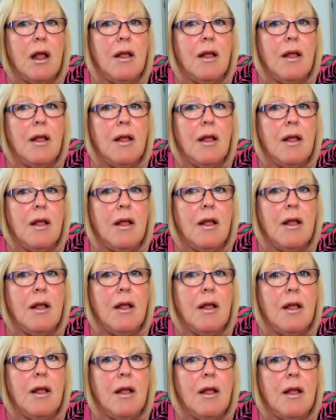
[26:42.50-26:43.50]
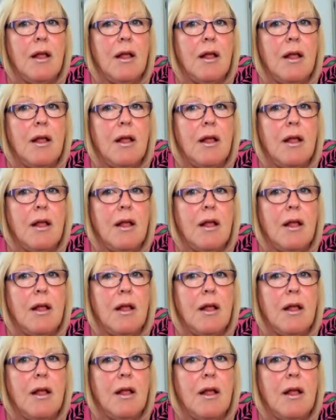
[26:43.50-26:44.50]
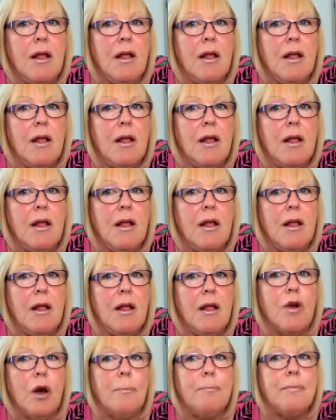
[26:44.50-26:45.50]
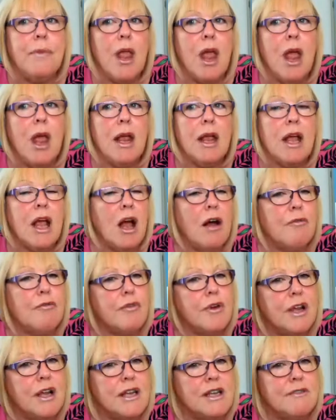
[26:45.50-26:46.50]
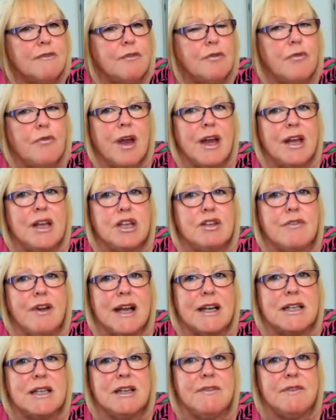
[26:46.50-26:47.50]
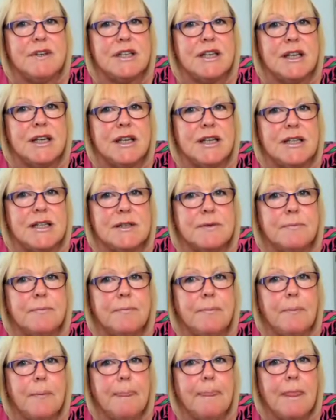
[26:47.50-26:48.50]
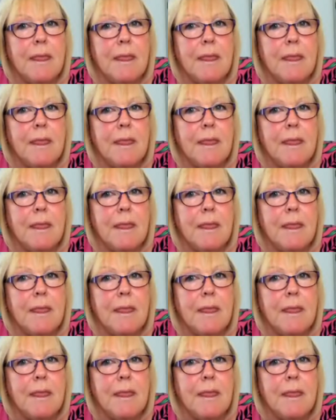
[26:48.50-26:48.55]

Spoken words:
There will be different play boxes to choose from, covering a different range of activities.